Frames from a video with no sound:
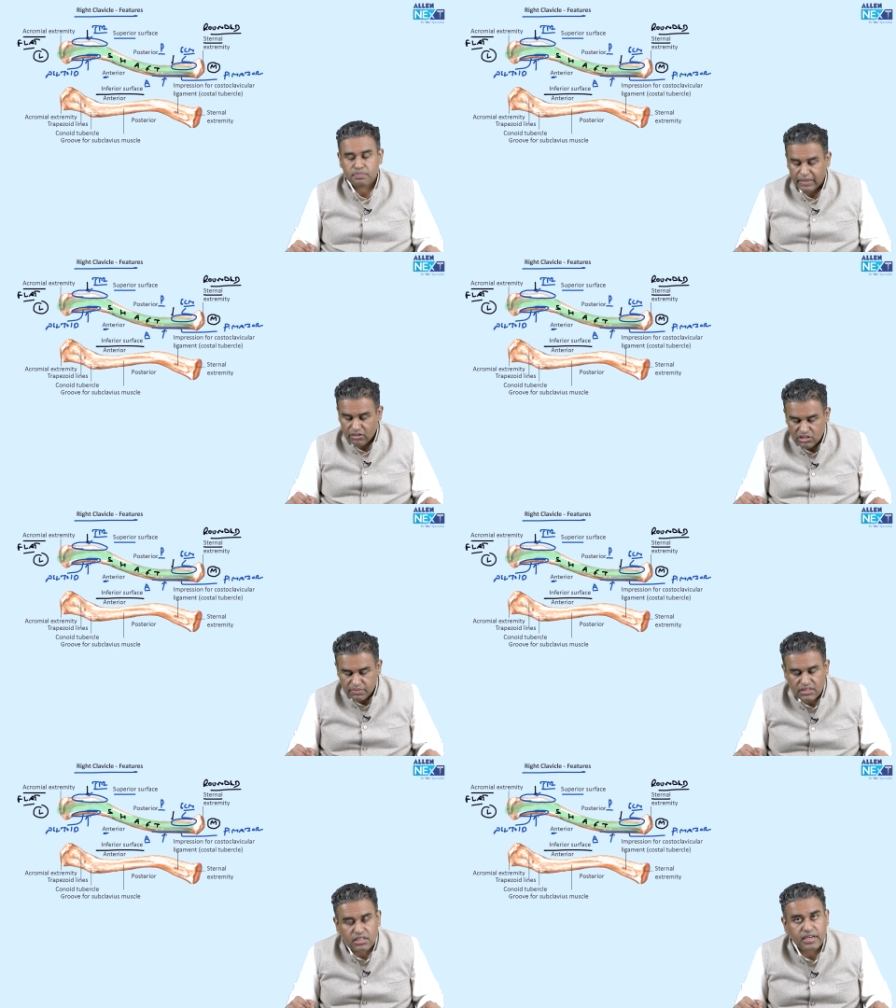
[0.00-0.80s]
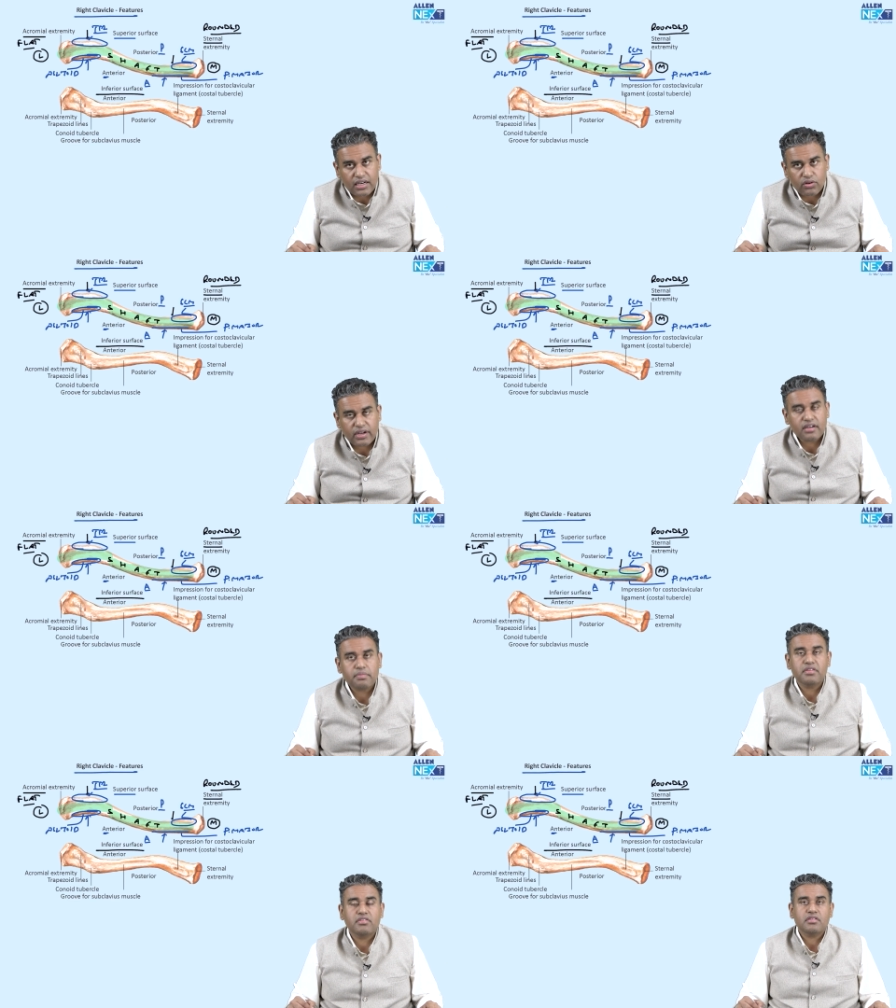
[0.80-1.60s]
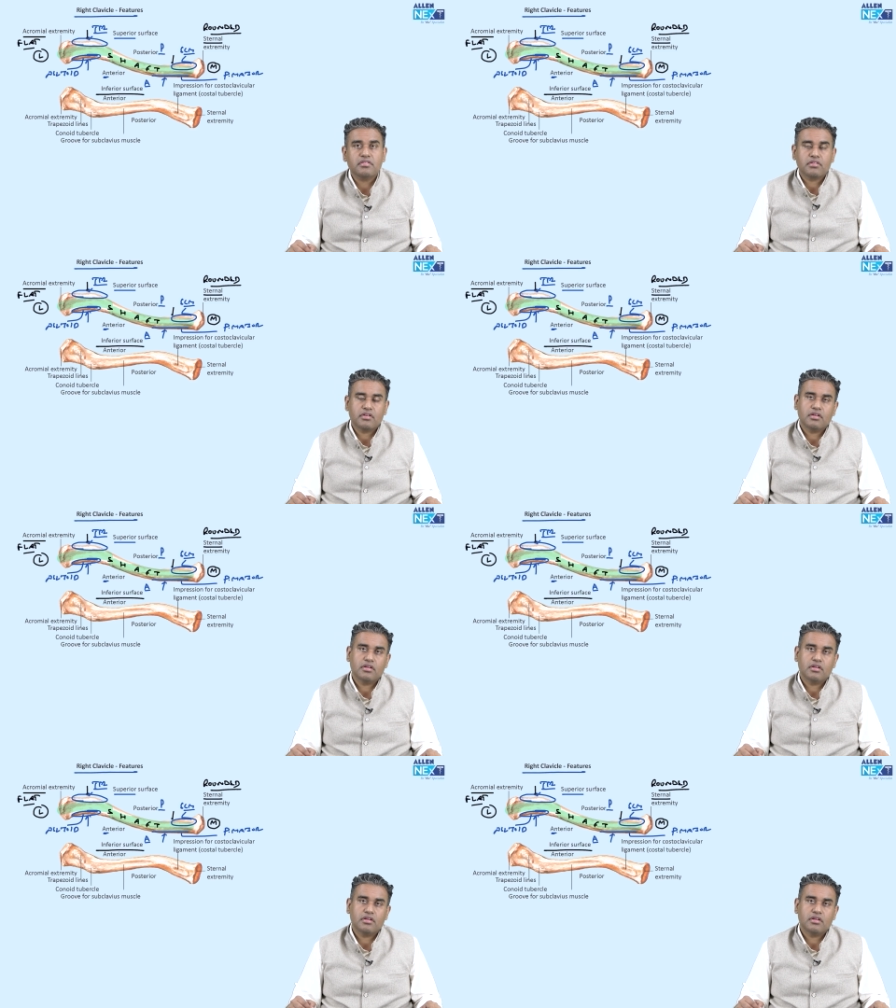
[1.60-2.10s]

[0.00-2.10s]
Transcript: Pectoralis major, deltoid, trapezius,